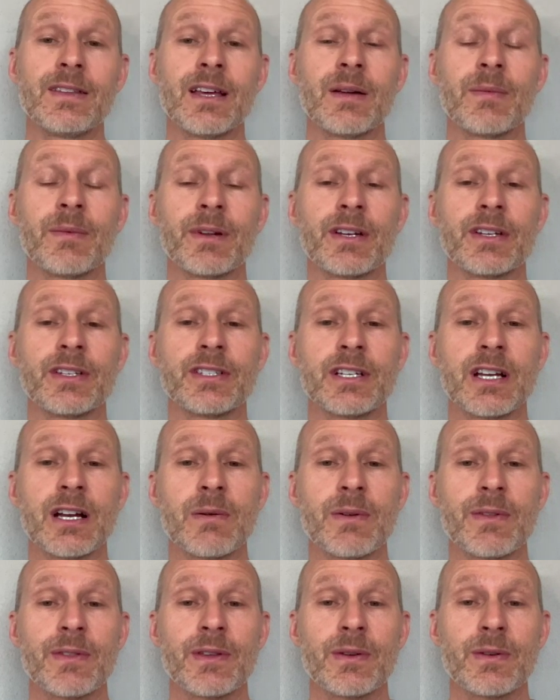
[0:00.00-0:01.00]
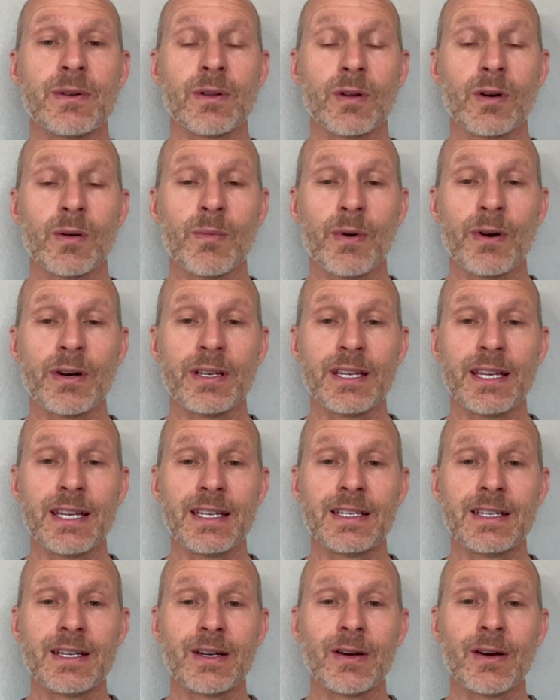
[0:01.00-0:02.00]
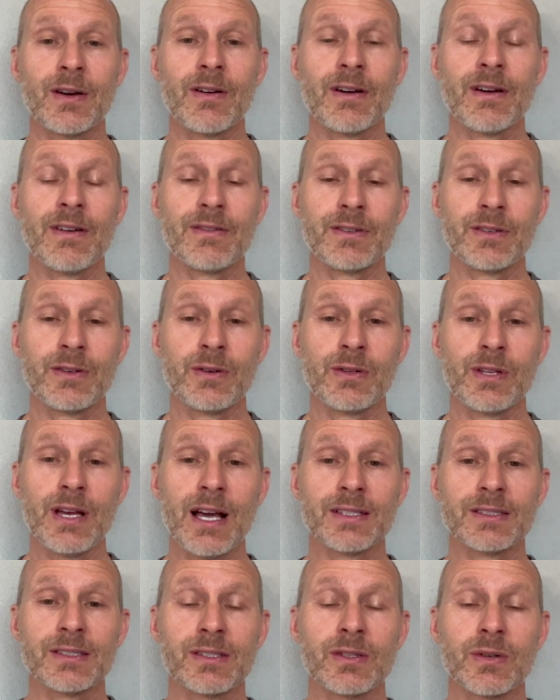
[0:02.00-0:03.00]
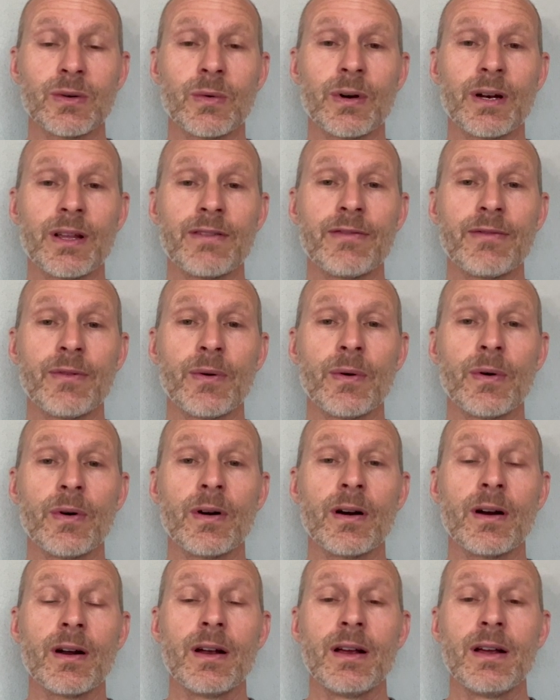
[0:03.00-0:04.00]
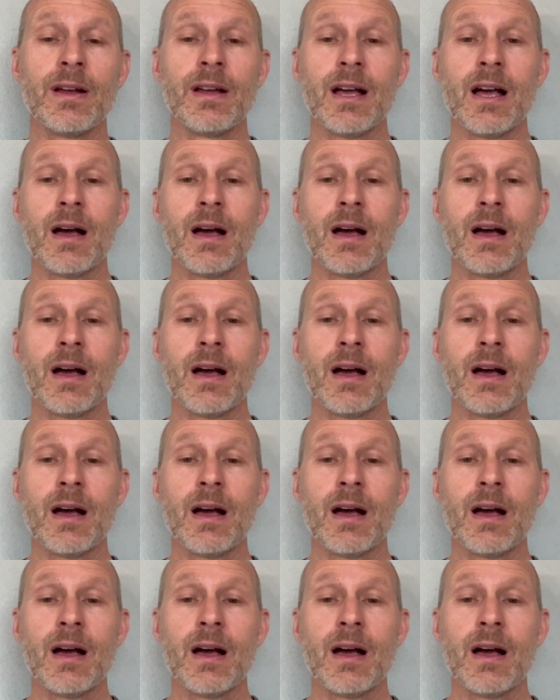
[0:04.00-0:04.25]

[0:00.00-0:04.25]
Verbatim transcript: I'm going to share with you in a little more detail, 2024,